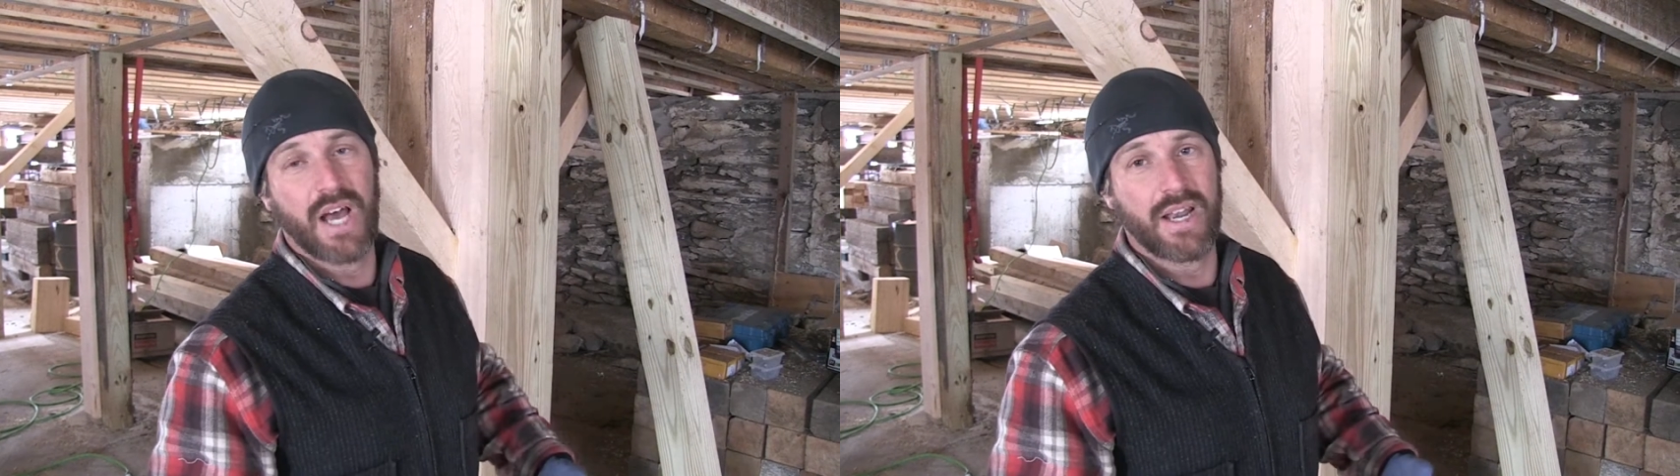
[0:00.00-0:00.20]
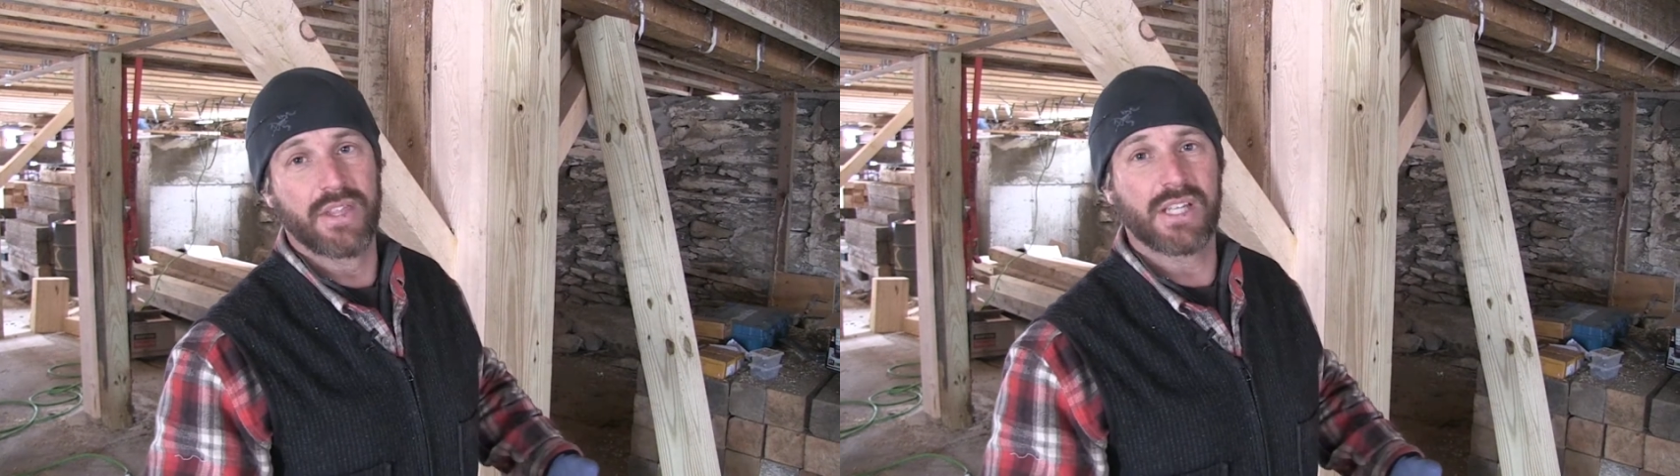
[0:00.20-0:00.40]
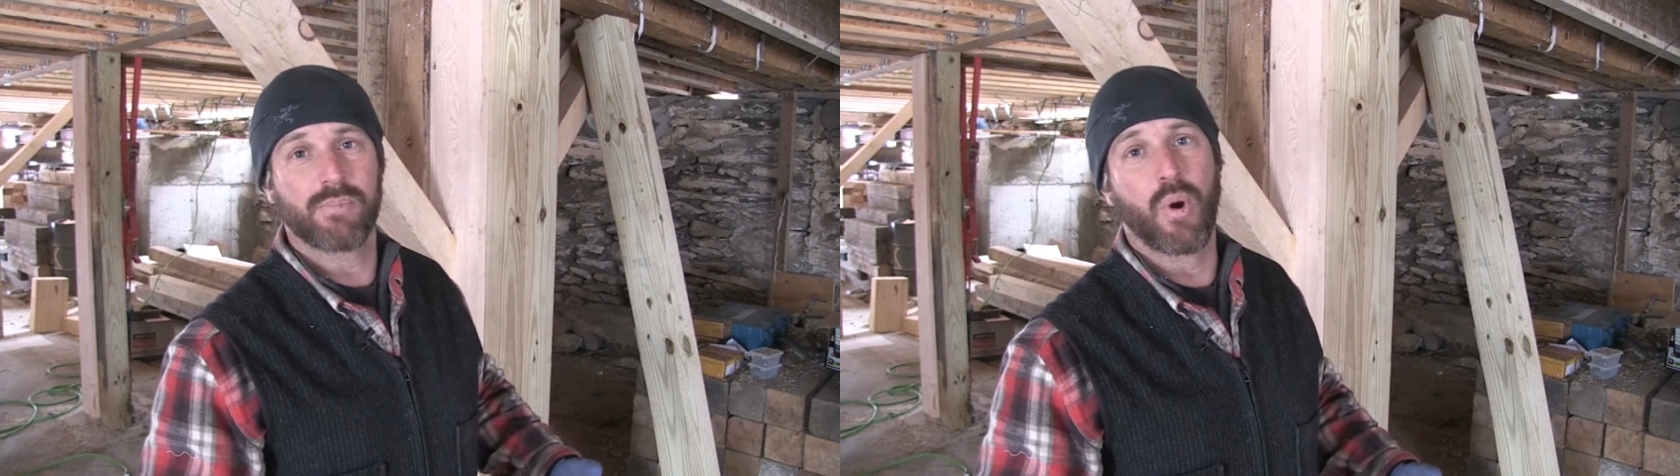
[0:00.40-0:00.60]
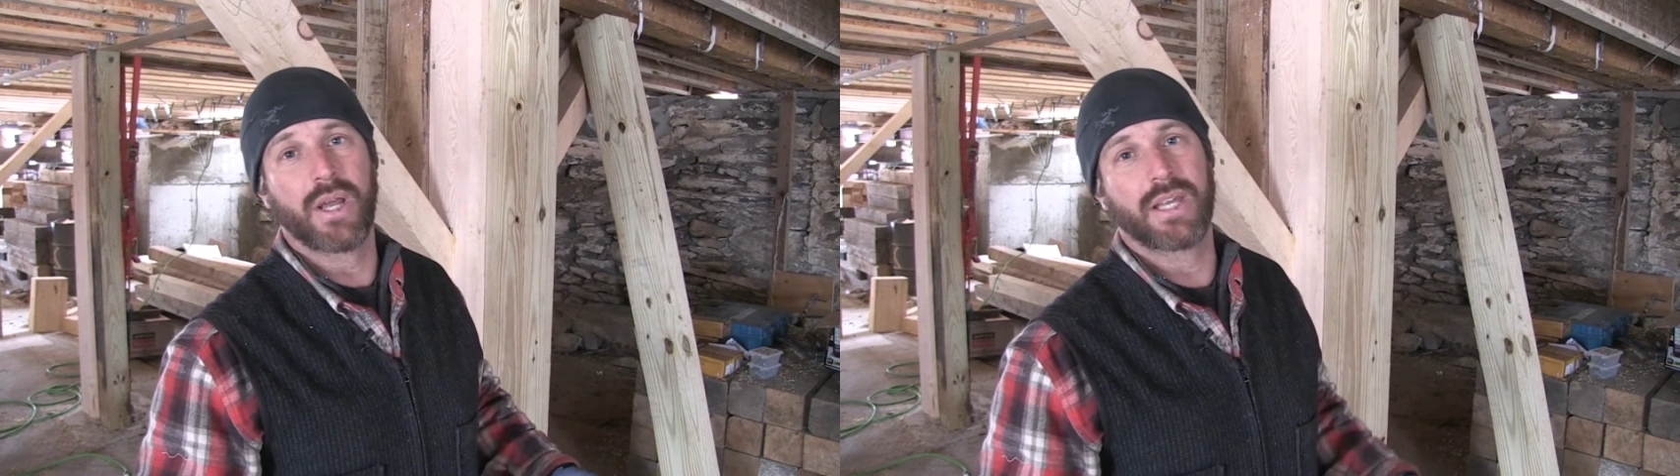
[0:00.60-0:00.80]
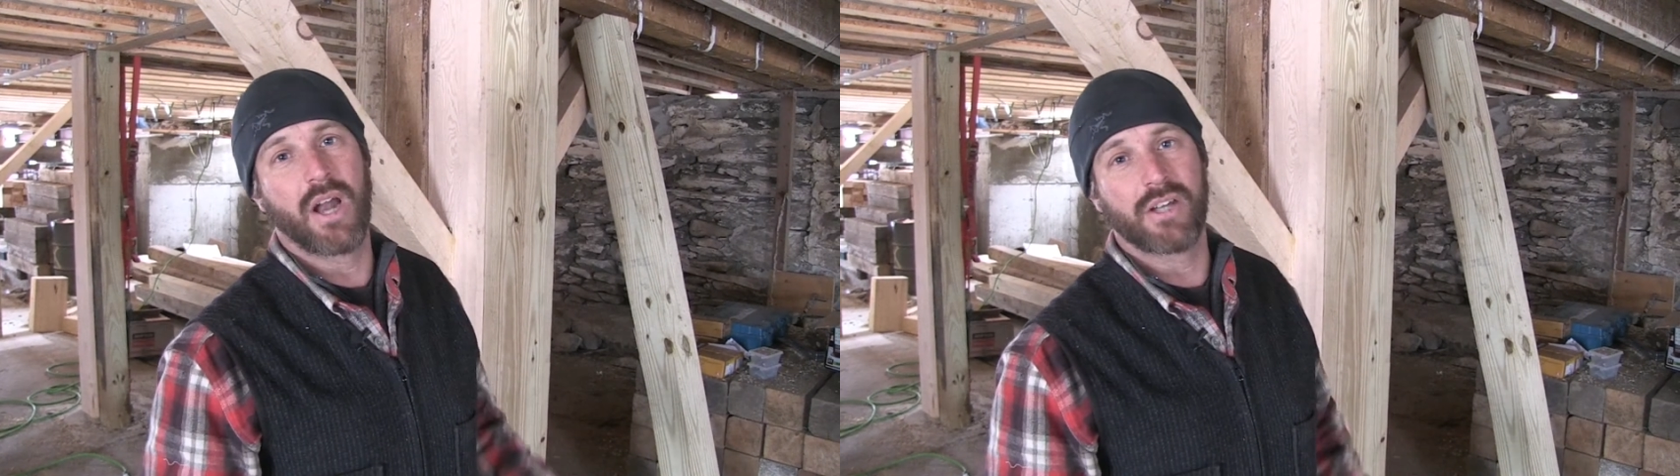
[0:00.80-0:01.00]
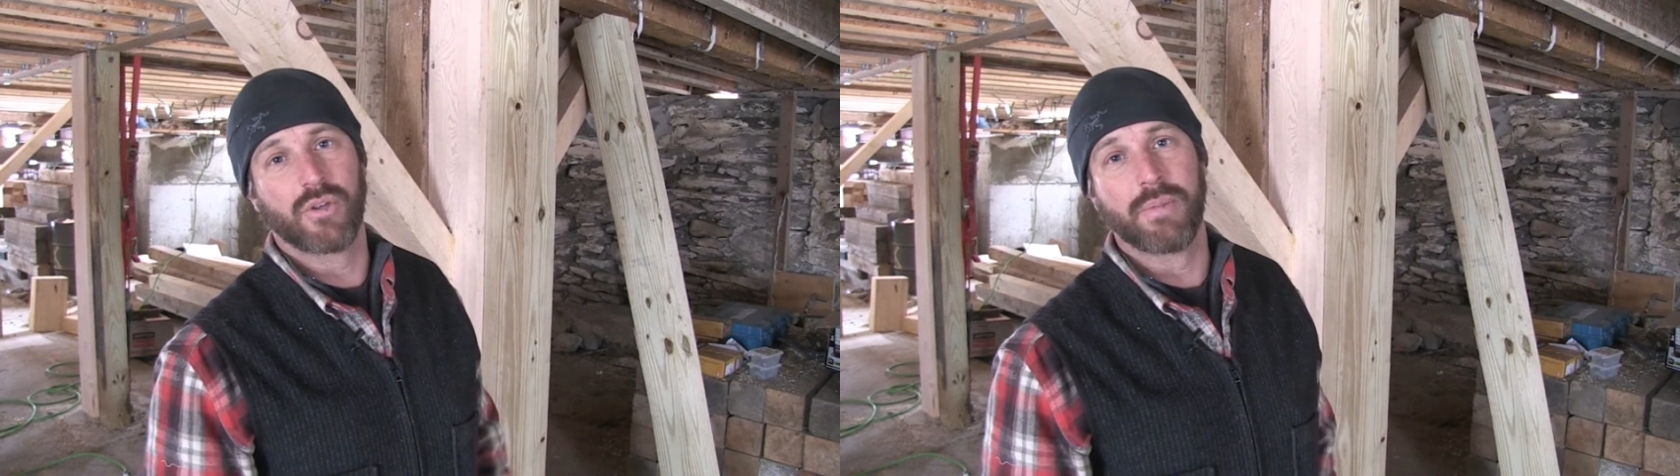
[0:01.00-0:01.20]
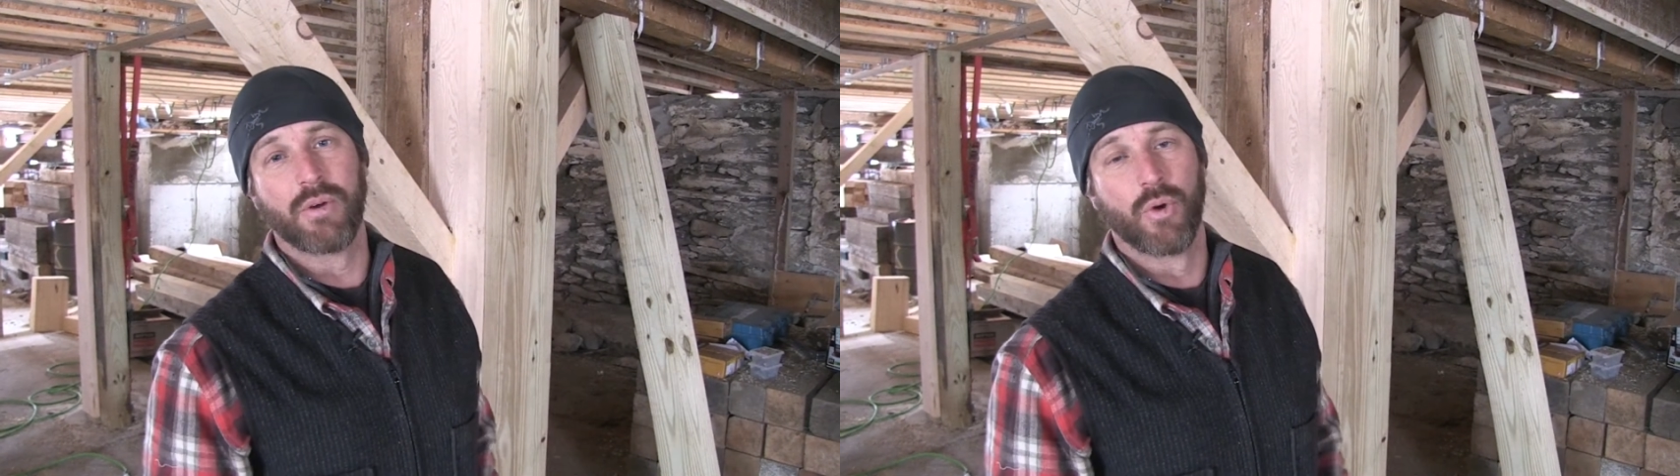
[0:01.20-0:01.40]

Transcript: done at this point can also be